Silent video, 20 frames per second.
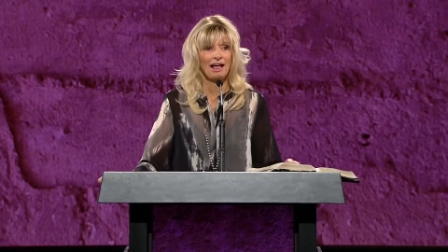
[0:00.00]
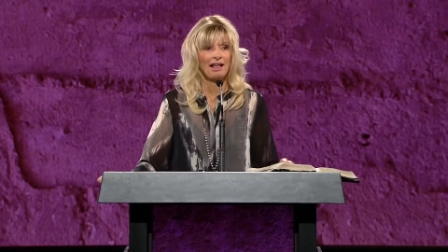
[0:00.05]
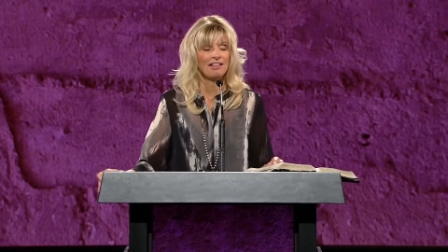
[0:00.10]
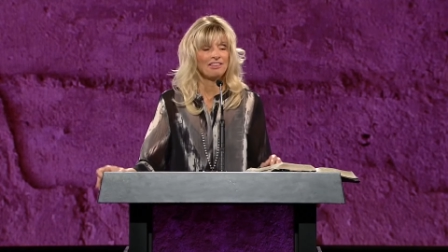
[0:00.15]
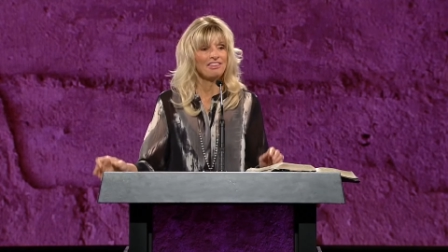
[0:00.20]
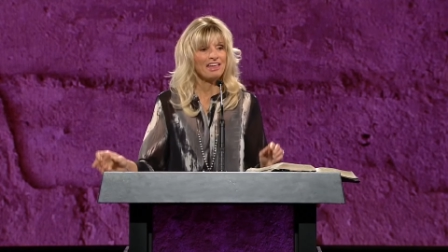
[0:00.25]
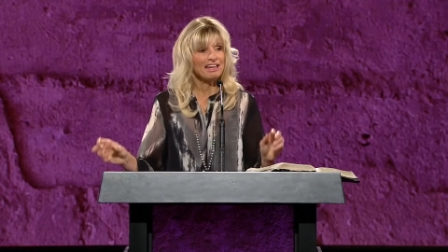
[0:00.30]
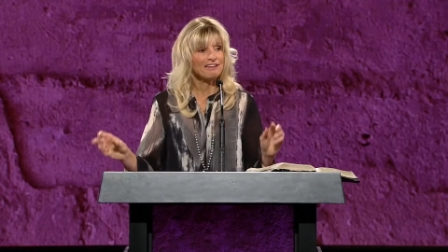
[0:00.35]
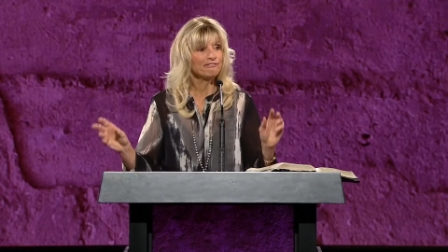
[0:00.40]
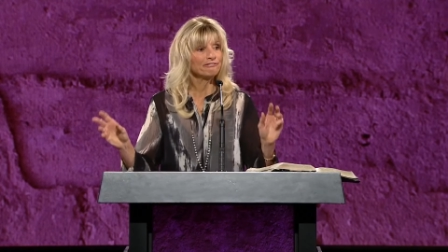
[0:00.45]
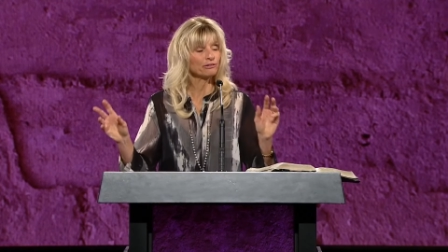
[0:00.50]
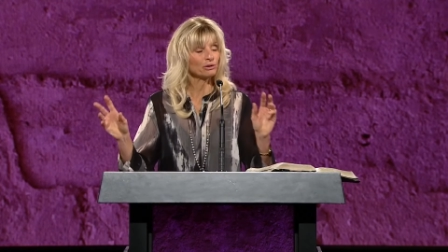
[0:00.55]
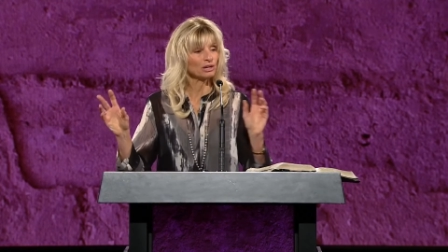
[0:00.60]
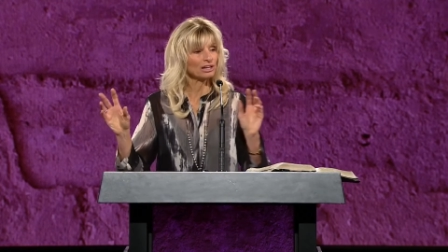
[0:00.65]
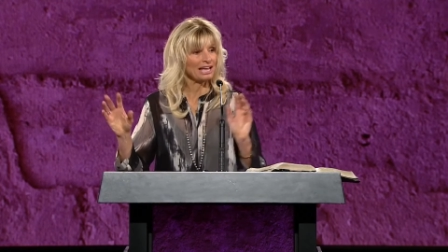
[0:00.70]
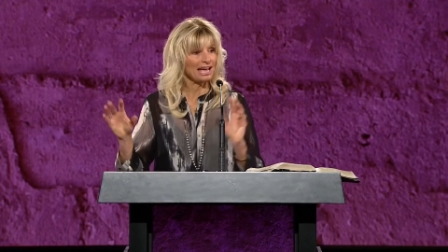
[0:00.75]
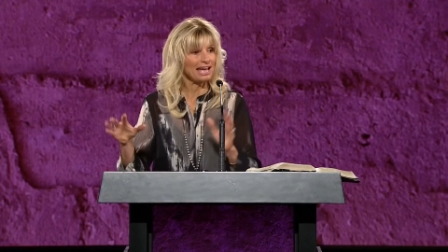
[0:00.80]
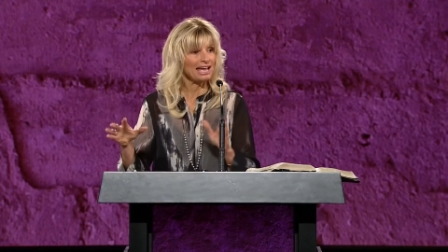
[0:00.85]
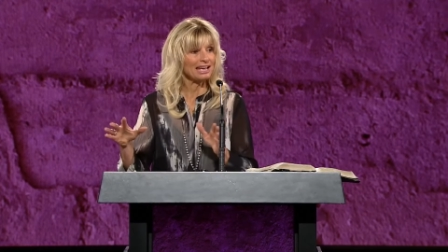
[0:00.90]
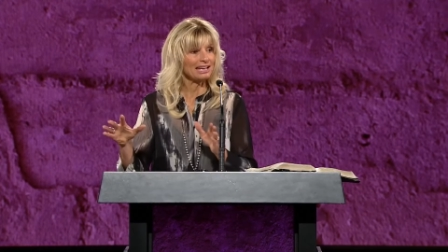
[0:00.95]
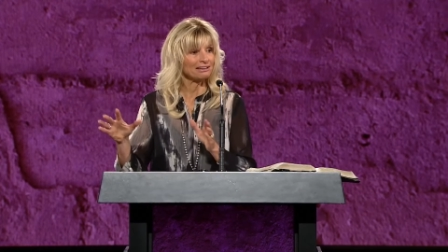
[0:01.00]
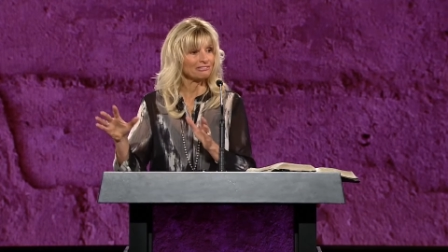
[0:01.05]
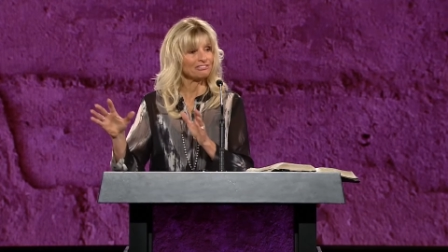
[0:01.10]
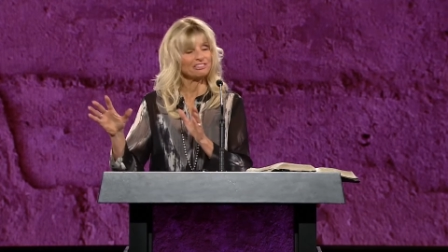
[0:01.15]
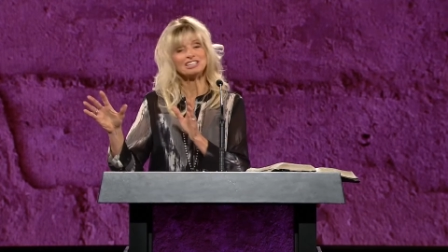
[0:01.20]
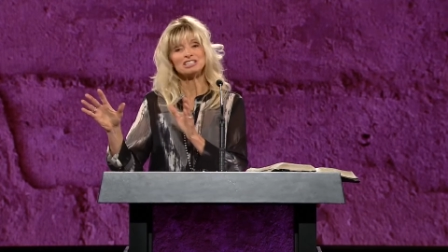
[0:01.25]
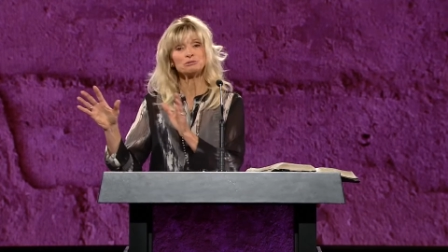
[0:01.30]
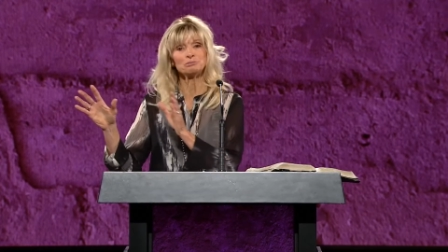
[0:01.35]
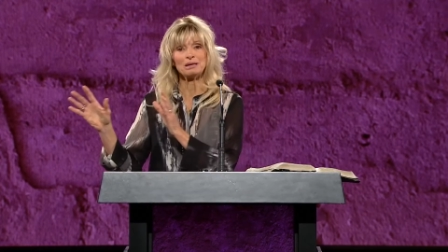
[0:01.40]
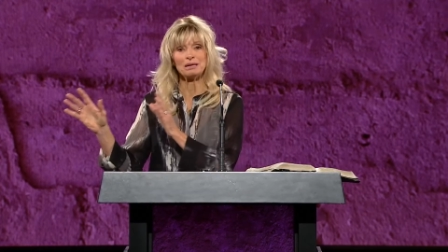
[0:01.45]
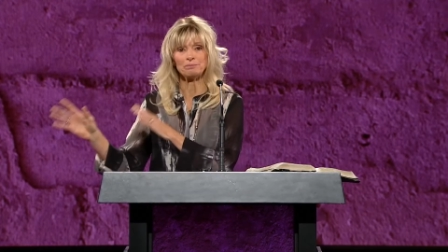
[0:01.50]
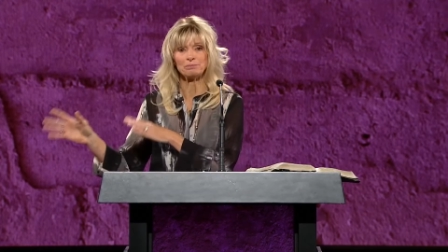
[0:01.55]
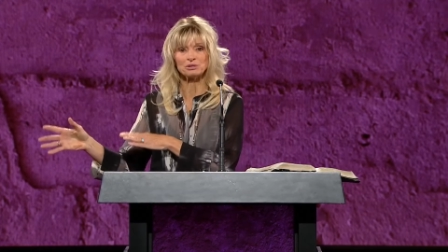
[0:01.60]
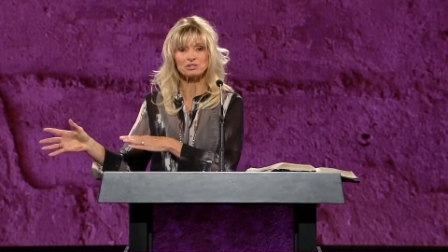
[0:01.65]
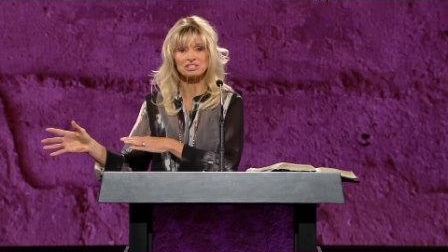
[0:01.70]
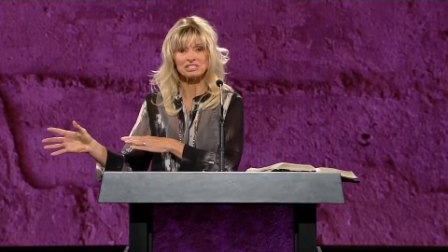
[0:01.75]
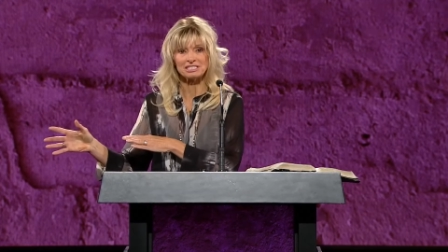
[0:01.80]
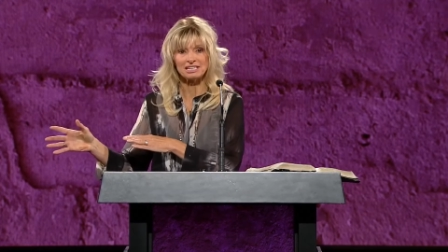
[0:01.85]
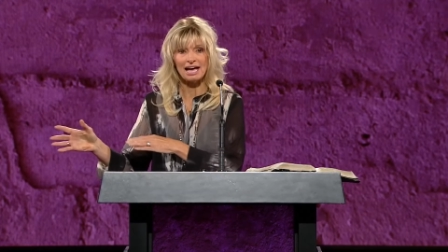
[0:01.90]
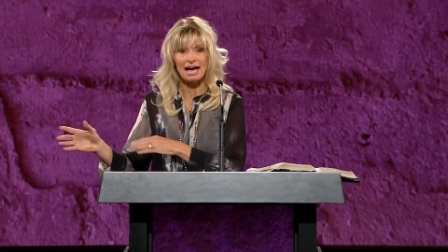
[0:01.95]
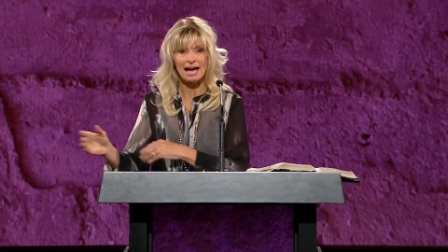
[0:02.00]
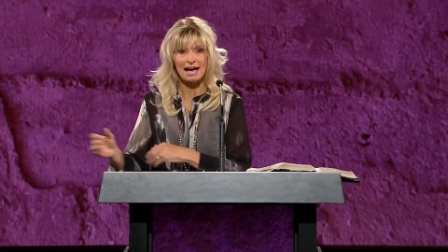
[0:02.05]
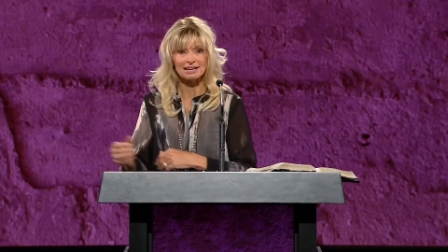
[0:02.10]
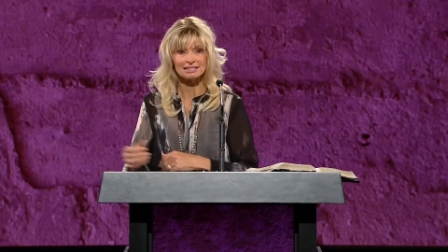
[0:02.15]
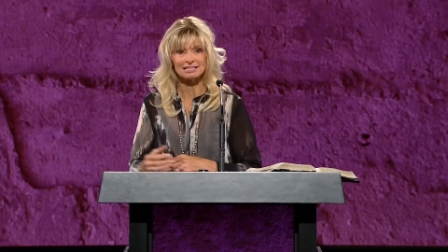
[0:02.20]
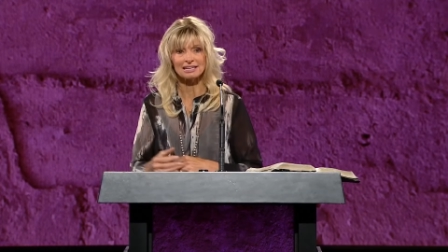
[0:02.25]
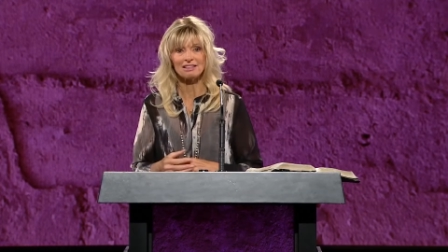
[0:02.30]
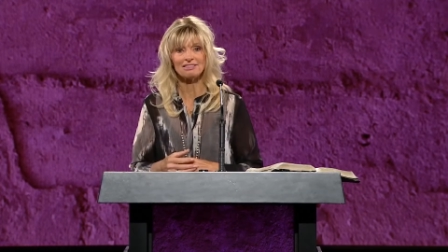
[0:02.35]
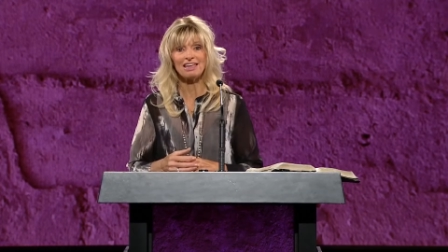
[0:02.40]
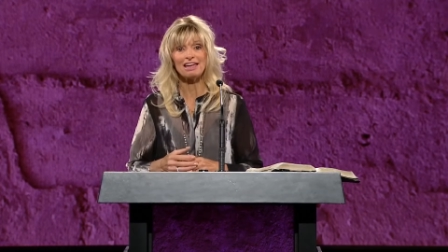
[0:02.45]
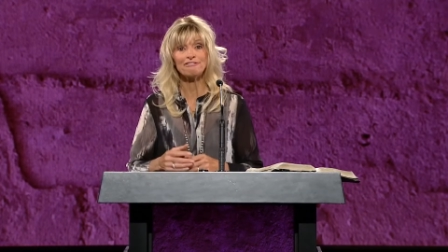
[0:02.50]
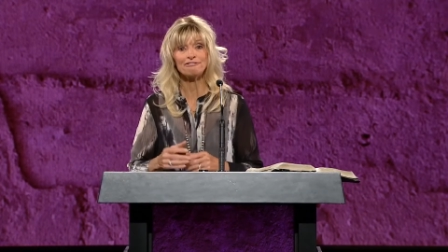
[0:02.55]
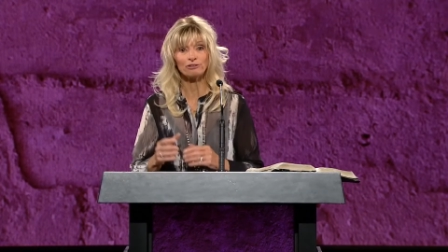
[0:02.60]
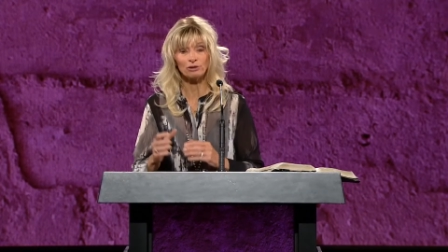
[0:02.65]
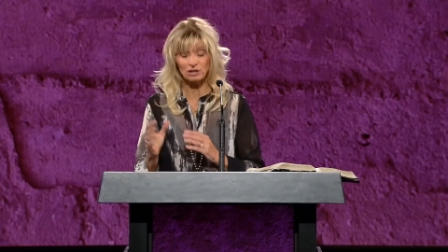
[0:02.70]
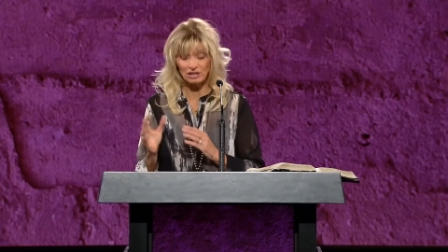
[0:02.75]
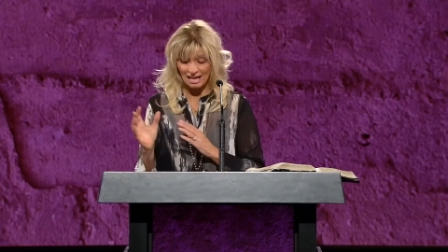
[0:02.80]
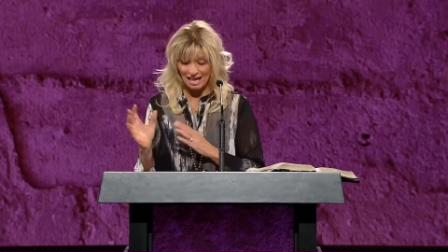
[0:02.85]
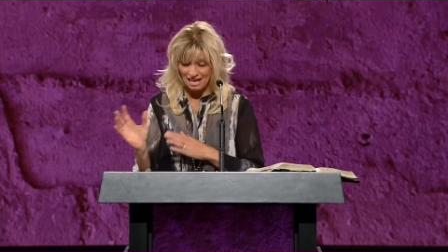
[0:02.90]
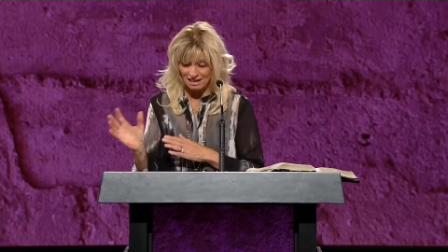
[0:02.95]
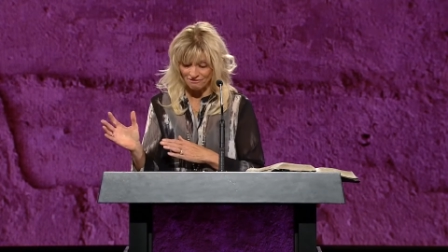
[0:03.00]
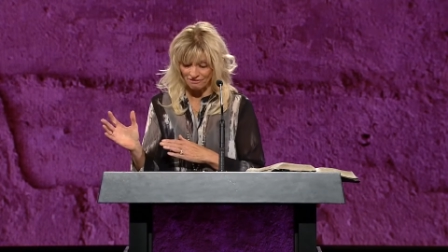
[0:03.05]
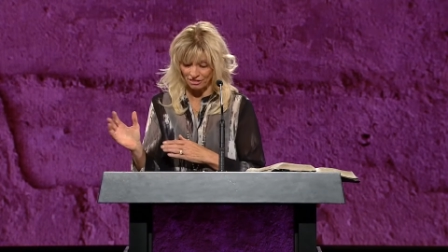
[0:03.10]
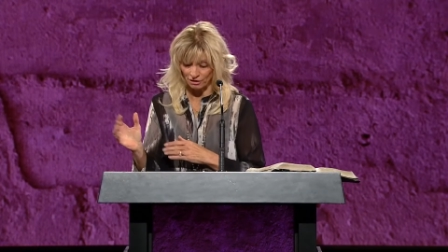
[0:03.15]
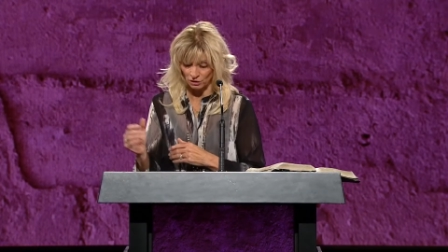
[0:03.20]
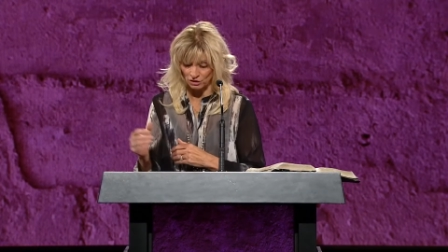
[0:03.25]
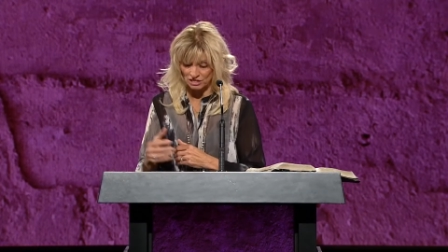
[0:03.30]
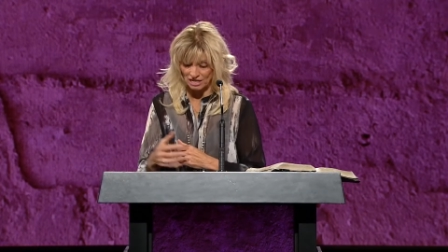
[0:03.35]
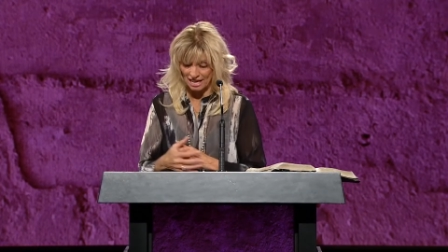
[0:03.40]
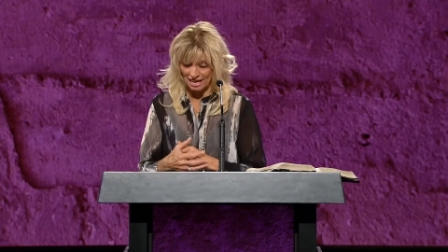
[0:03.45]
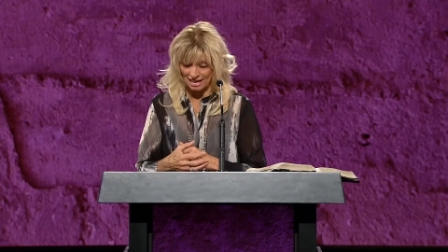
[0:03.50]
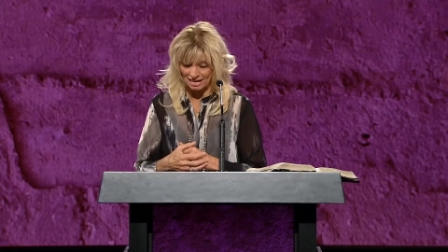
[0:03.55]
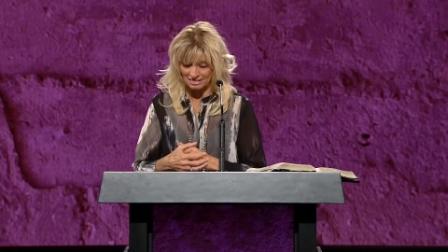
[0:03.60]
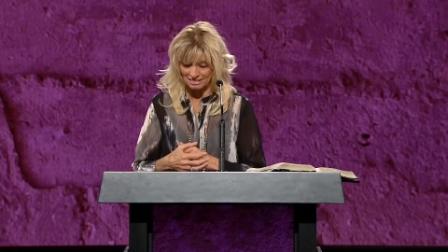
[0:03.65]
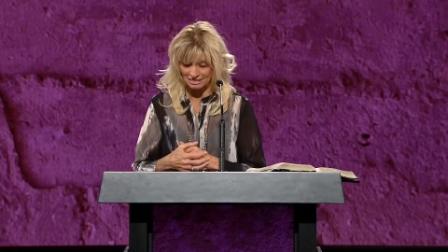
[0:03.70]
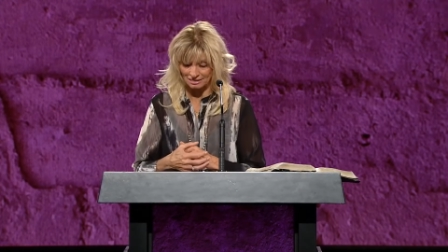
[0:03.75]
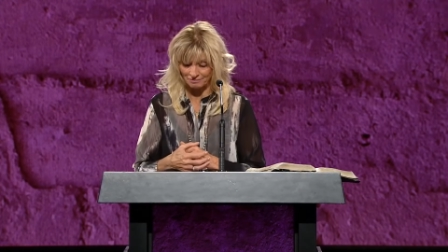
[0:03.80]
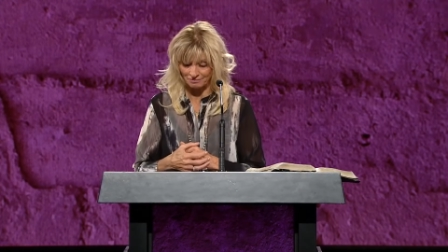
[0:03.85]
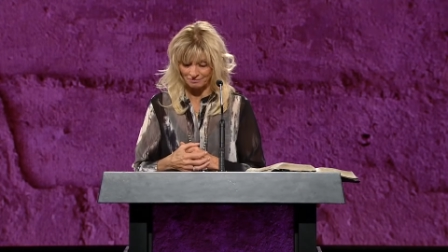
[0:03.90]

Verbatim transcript: They forgave these people's debt. They forgave their debt.